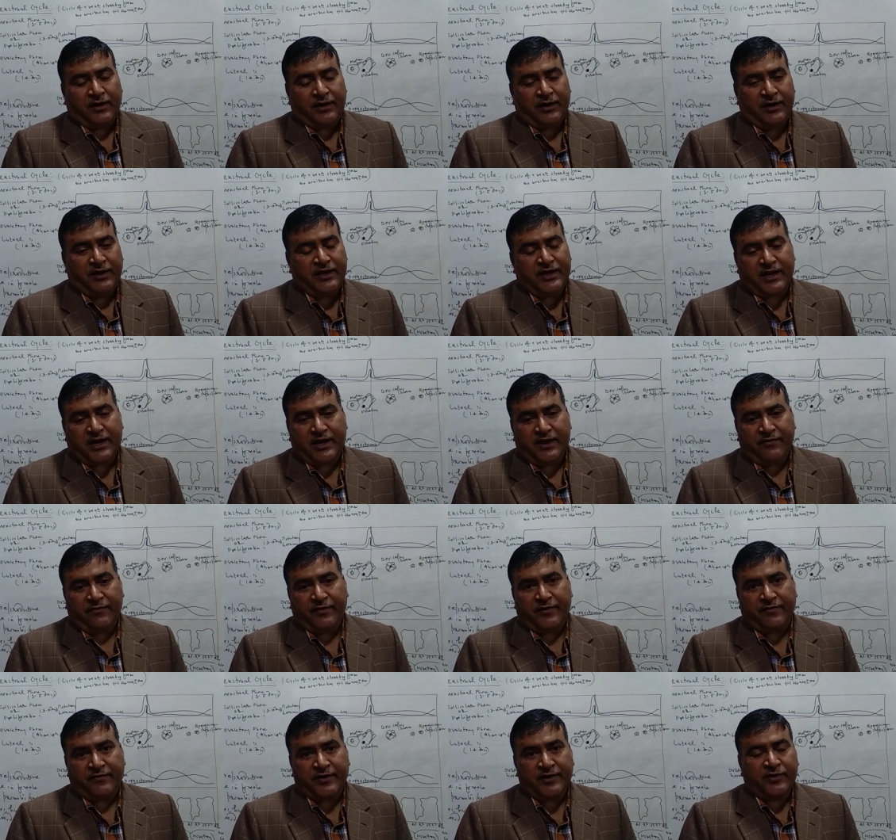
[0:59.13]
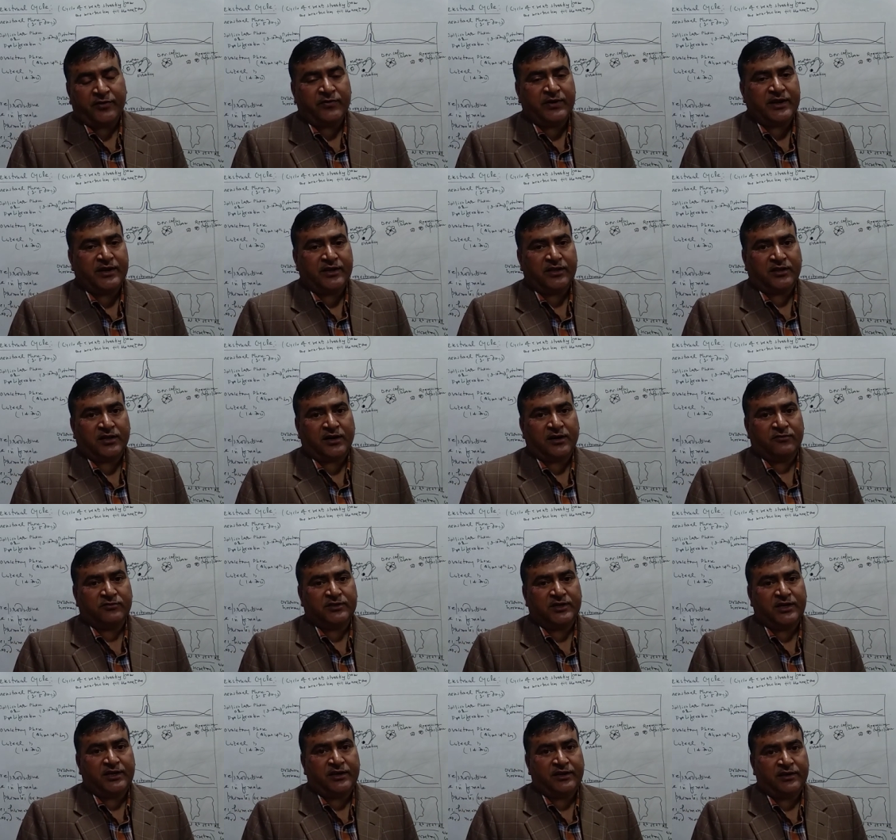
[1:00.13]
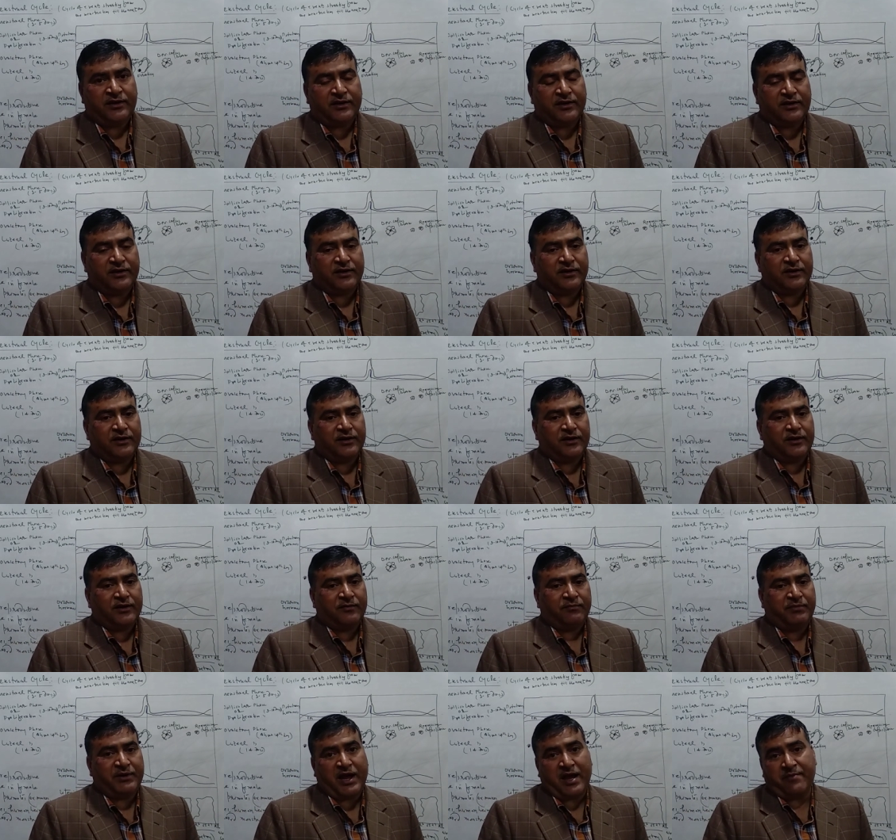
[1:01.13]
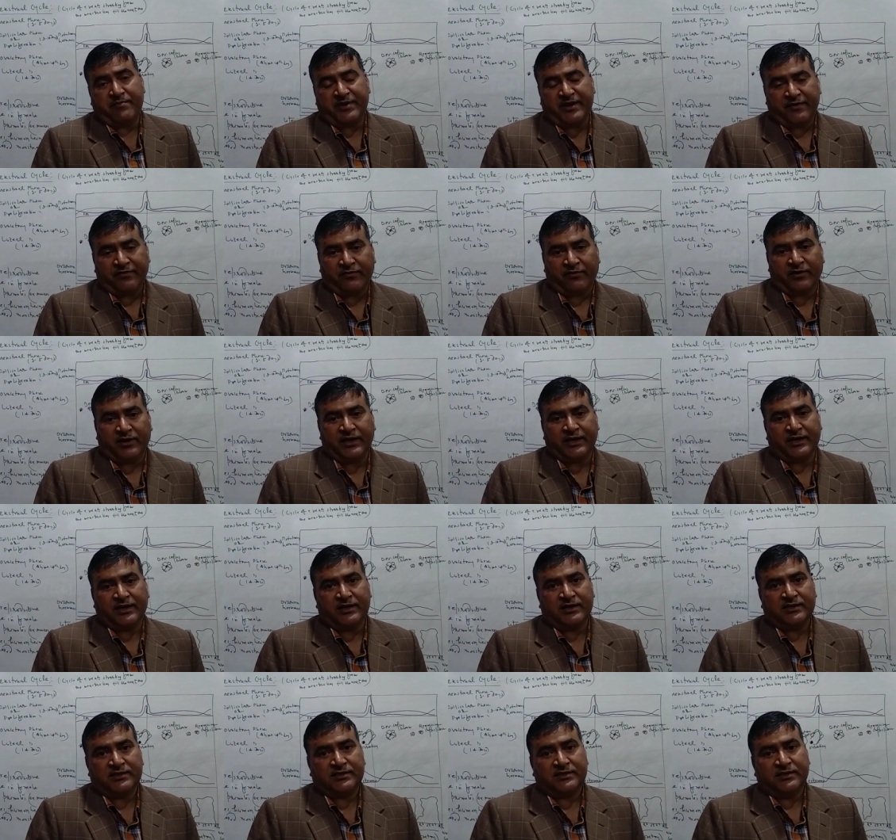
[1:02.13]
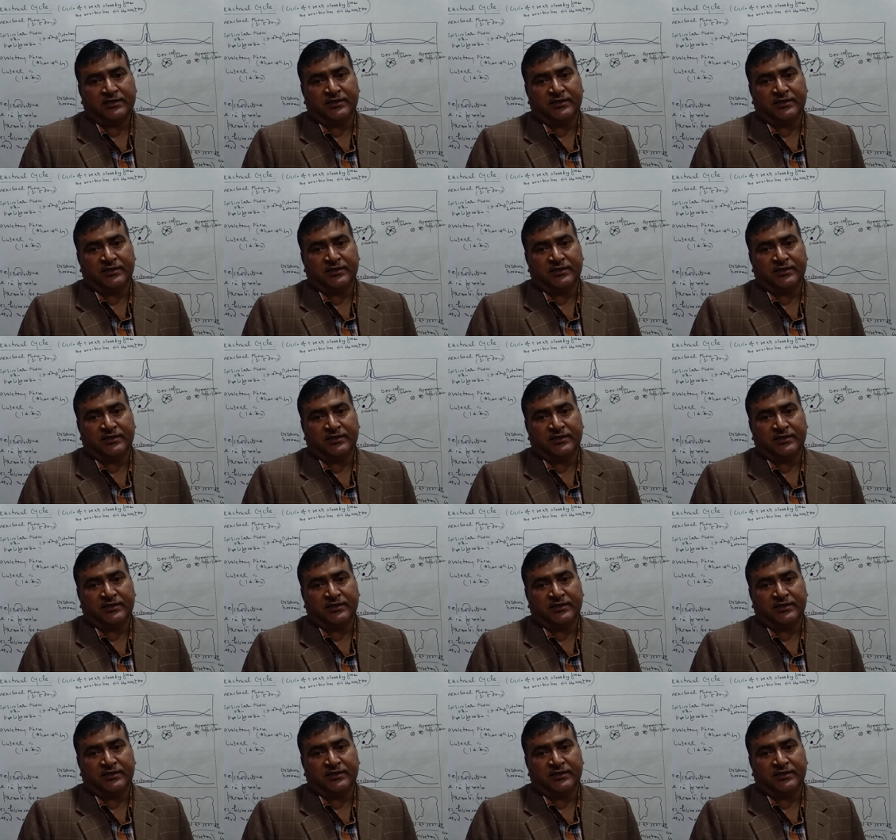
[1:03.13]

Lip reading: nearly 50 to 80,000 primary follicles